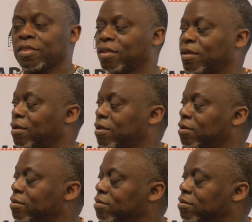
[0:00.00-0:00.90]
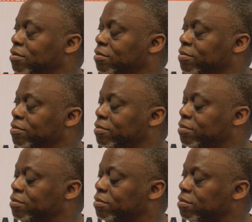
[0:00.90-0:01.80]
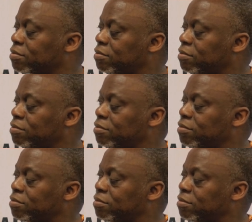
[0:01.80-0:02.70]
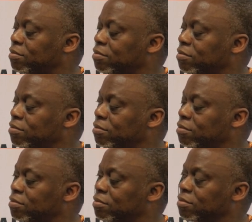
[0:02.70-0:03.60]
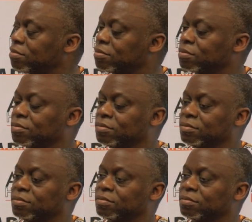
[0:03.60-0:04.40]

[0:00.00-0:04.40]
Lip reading: (silent)